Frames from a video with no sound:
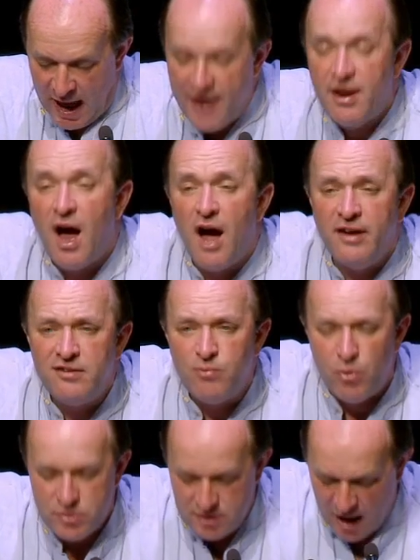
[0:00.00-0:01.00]
and
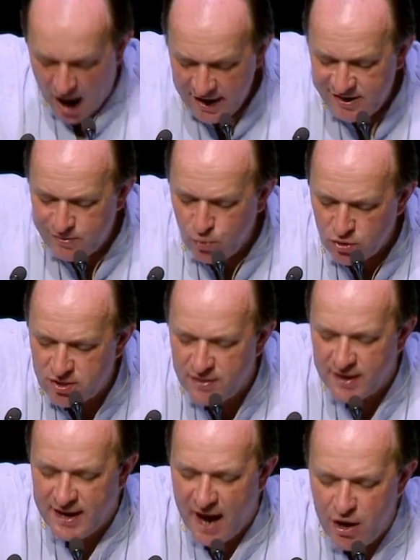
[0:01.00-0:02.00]
ice water. Ice water
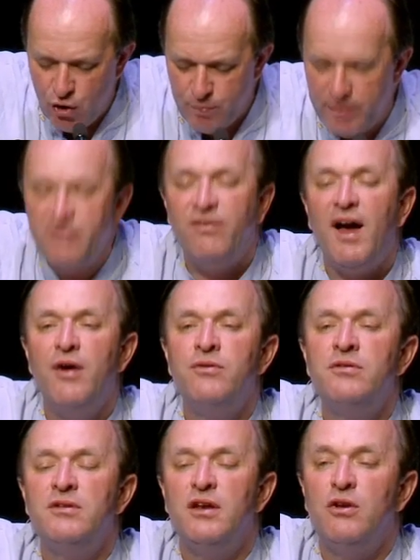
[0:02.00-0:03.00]
that cannot be
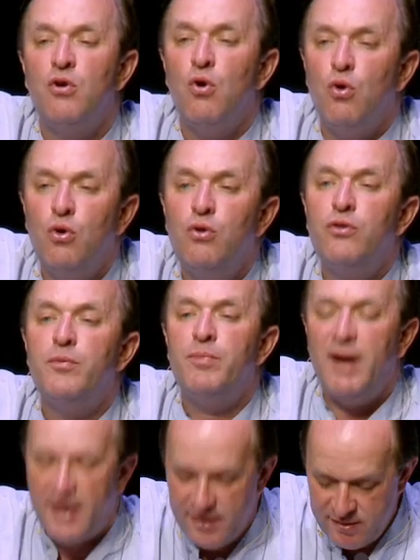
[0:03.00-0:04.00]
found in all the
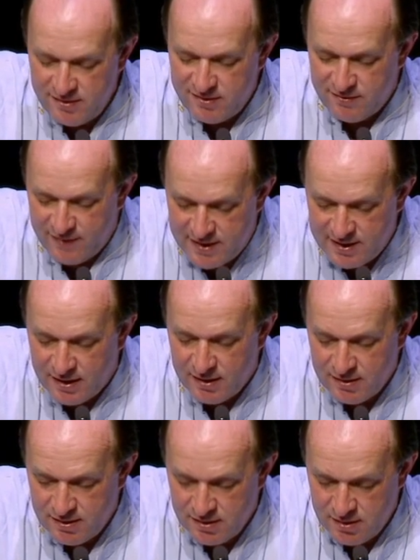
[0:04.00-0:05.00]
plains of India.